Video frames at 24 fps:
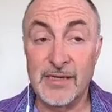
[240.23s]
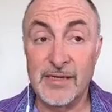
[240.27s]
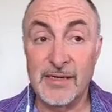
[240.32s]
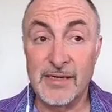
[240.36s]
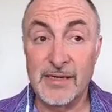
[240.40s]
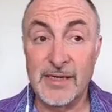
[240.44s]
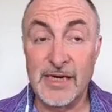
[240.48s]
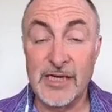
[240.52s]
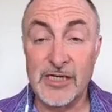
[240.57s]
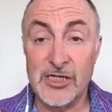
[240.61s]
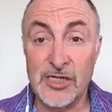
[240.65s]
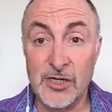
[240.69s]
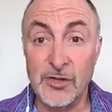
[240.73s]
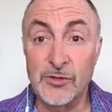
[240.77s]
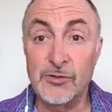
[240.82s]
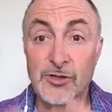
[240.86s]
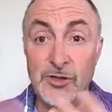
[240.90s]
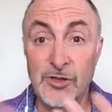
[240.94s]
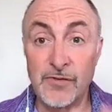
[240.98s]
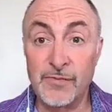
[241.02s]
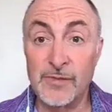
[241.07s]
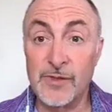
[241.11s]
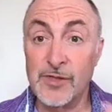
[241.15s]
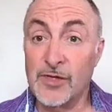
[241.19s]
excludes
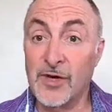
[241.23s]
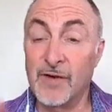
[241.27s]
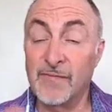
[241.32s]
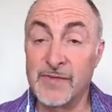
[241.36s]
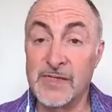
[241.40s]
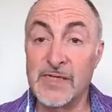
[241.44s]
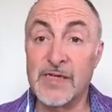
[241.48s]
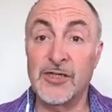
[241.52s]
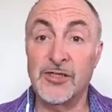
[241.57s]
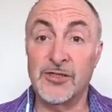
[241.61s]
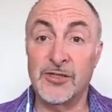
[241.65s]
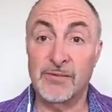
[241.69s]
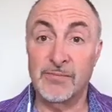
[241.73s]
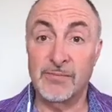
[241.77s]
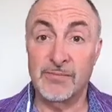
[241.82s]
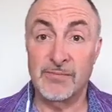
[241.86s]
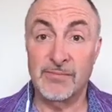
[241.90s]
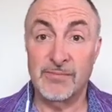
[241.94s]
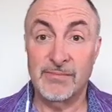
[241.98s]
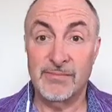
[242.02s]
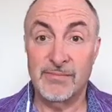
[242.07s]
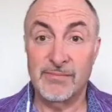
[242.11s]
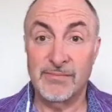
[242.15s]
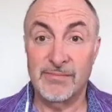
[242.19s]
you from this conversation.
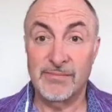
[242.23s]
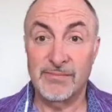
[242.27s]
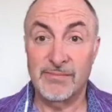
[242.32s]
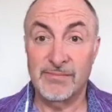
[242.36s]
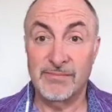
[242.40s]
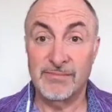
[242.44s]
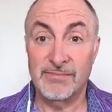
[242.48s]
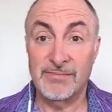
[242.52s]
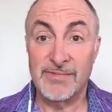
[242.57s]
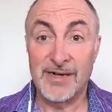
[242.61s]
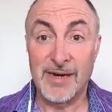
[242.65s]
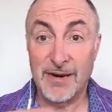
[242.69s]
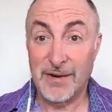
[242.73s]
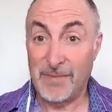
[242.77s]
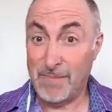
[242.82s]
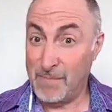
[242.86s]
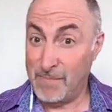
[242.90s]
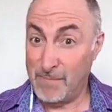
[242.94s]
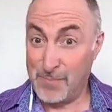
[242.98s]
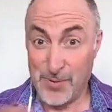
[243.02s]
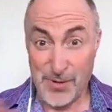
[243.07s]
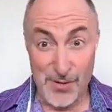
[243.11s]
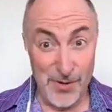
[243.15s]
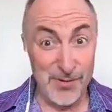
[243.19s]

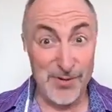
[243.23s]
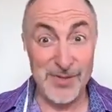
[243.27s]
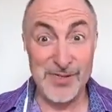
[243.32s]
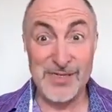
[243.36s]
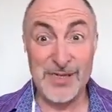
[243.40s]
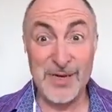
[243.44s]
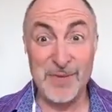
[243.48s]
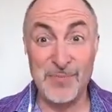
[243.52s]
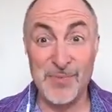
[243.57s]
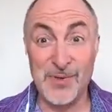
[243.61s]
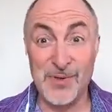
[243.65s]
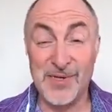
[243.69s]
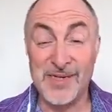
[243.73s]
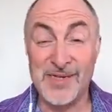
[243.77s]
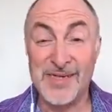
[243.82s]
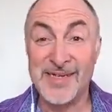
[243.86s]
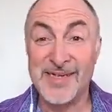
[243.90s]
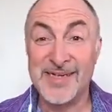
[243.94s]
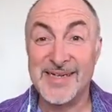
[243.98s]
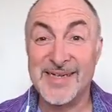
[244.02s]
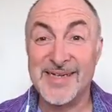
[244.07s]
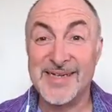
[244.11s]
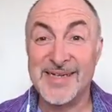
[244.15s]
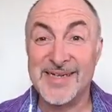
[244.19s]
Pure and simple.
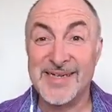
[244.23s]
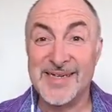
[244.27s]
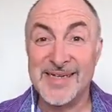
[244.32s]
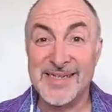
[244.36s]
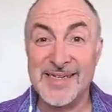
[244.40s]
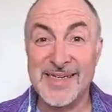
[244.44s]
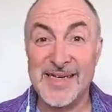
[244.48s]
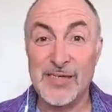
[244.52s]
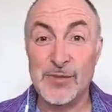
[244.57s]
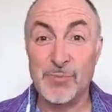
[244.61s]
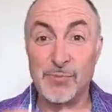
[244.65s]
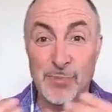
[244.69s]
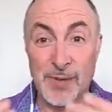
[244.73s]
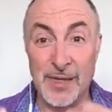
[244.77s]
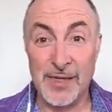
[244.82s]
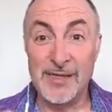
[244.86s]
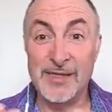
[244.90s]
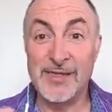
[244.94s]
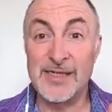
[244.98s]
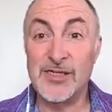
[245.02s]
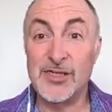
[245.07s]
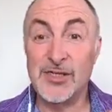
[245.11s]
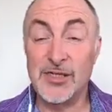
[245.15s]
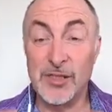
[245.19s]
That's blunt,
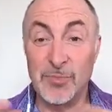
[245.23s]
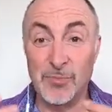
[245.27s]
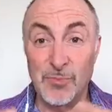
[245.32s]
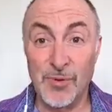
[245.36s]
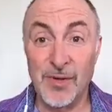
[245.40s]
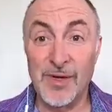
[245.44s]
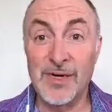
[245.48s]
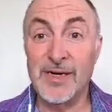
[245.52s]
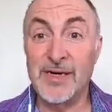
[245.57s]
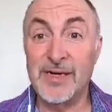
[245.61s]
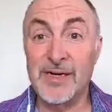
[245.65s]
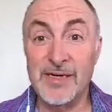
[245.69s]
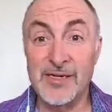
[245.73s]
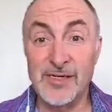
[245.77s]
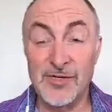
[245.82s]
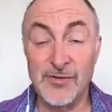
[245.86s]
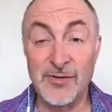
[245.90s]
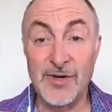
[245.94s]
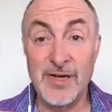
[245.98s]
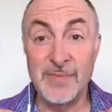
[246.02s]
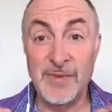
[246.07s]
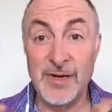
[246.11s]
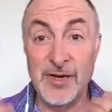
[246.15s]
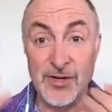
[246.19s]
it's to the point, and it's
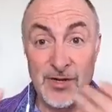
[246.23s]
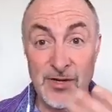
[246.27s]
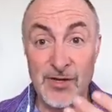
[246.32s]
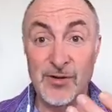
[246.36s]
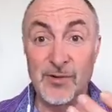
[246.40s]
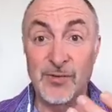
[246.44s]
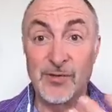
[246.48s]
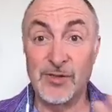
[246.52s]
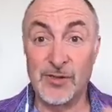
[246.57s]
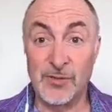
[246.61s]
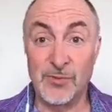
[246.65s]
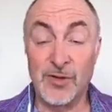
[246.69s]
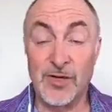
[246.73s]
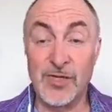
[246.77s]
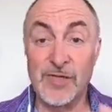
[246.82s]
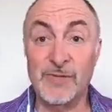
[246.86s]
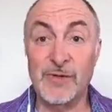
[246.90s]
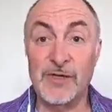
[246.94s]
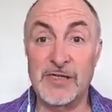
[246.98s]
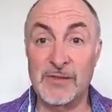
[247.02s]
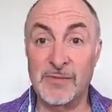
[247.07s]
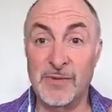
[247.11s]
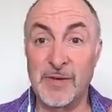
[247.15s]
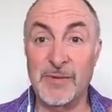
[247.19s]
really about you, which is what it's
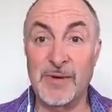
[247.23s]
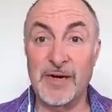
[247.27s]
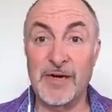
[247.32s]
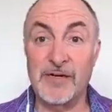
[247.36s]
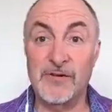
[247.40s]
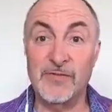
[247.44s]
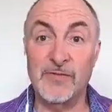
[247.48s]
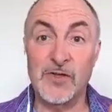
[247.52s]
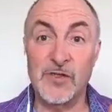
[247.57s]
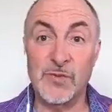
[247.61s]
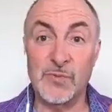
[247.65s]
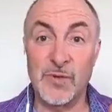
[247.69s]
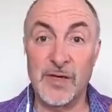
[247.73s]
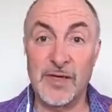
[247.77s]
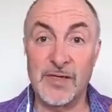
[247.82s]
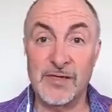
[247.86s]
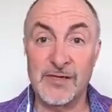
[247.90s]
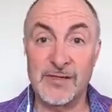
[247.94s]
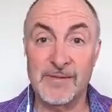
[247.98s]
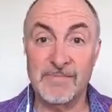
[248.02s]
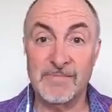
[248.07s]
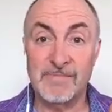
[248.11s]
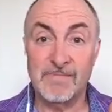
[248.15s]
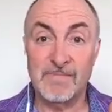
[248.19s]
meant to be about in the first
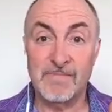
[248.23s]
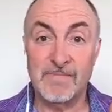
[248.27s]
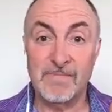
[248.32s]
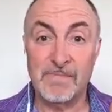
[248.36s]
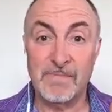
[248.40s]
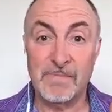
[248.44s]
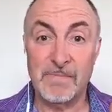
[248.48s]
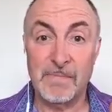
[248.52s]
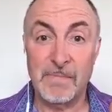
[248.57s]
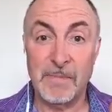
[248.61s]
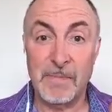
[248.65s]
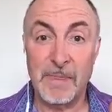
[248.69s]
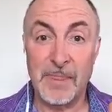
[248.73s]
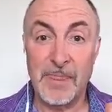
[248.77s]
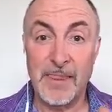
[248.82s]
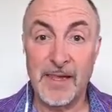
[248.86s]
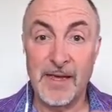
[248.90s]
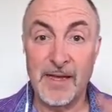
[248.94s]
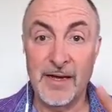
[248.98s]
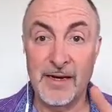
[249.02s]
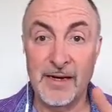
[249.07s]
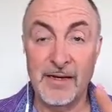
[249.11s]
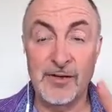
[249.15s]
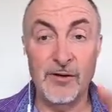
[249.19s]
place.
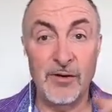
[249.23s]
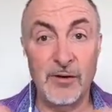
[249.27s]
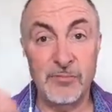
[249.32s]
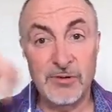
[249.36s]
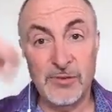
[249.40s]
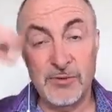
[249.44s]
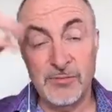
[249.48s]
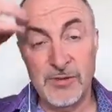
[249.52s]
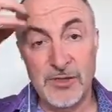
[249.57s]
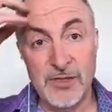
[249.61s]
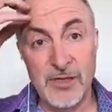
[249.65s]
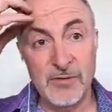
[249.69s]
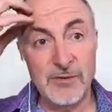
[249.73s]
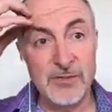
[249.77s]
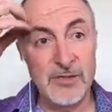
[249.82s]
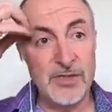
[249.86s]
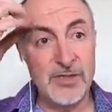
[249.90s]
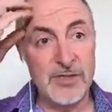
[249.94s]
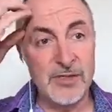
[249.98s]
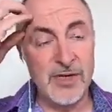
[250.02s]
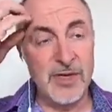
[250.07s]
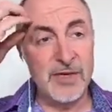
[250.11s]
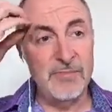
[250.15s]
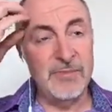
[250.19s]
Another option which
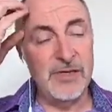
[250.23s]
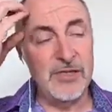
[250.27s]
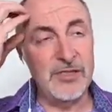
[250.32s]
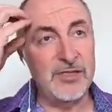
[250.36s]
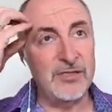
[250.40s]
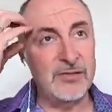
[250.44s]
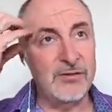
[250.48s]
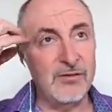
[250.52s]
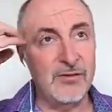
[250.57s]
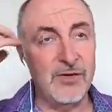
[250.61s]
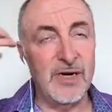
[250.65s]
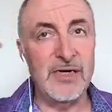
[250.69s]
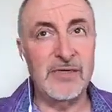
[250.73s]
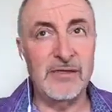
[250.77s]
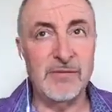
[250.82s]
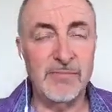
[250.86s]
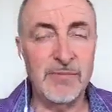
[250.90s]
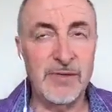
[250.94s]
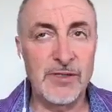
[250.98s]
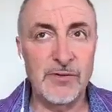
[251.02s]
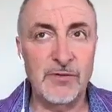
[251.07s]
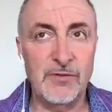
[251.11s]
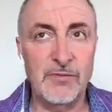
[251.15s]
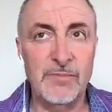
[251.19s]
I mentioned or I had
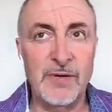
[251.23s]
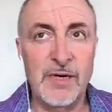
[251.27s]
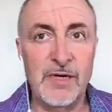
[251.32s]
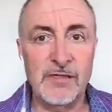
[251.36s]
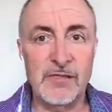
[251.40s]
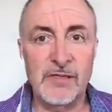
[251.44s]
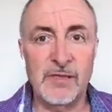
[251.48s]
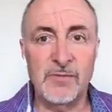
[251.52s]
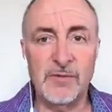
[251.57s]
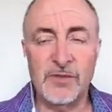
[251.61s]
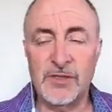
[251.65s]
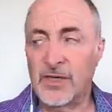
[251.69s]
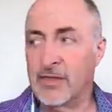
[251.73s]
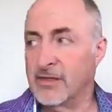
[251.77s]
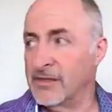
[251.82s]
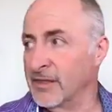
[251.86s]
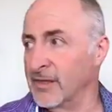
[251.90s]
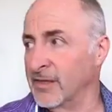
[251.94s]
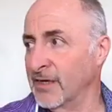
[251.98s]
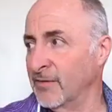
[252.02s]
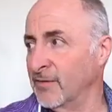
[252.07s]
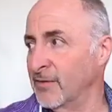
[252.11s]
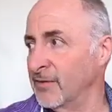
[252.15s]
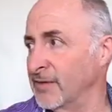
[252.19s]
thought in passing, which I think
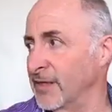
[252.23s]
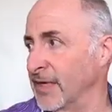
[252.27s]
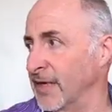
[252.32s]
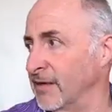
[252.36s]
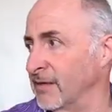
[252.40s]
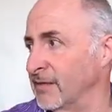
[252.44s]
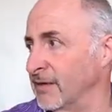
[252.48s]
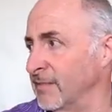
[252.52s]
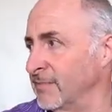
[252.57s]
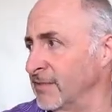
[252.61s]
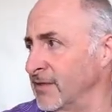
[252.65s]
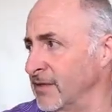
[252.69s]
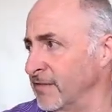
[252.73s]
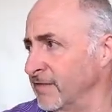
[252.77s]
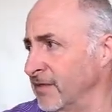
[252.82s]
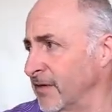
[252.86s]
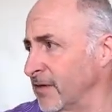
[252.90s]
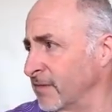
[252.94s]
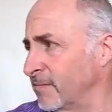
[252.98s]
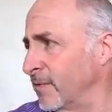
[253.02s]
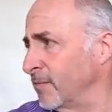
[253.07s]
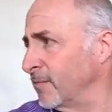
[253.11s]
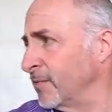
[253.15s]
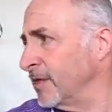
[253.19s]
I wrote down. Let me see if I
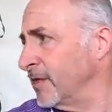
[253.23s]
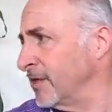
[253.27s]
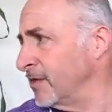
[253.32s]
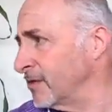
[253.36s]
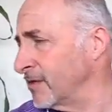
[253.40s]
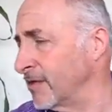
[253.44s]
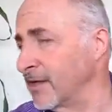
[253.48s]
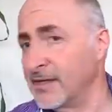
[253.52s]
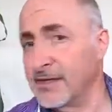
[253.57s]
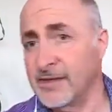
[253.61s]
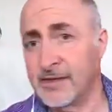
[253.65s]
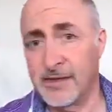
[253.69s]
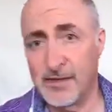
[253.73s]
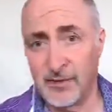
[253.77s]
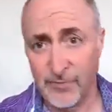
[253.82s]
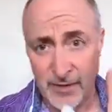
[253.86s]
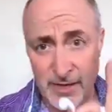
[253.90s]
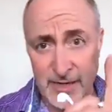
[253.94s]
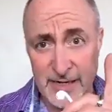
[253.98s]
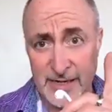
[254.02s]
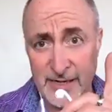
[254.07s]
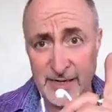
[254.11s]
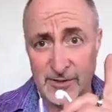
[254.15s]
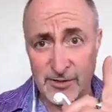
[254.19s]
can remember what it is. I did write it
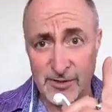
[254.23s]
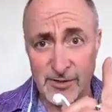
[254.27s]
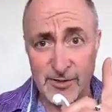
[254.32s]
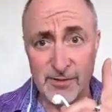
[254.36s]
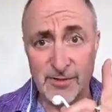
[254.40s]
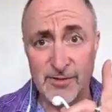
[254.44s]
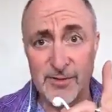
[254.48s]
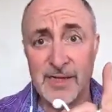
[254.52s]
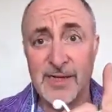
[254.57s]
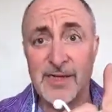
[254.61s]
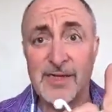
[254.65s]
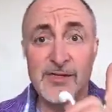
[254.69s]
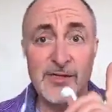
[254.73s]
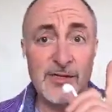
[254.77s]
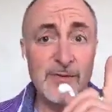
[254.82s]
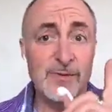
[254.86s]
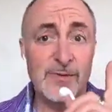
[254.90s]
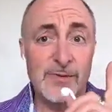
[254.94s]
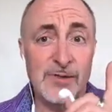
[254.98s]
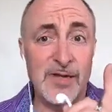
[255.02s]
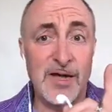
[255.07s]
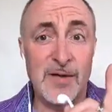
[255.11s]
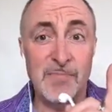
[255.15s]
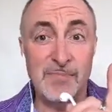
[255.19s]
down, so excuse us
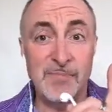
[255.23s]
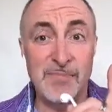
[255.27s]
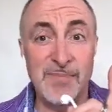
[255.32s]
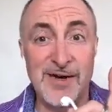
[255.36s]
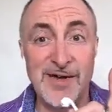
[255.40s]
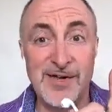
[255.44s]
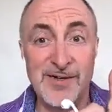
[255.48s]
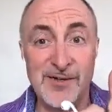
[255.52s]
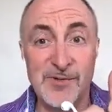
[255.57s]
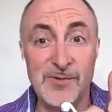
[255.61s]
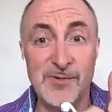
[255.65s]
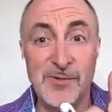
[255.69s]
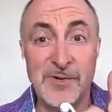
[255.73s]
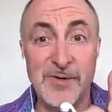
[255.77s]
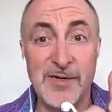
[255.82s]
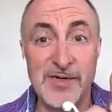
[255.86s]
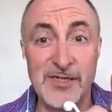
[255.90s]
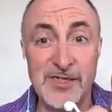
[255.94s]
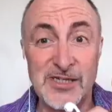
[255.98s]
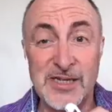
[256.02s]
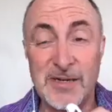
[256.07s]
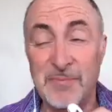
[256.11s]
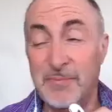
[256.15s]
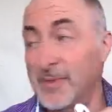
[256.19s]
that I do a quick
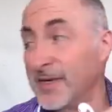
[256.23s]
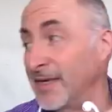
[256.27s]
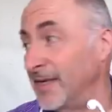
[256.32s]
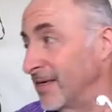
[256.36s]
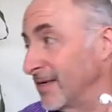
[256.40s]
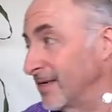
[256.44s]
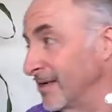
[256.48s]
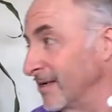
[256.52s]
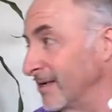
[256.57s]
sneak peek.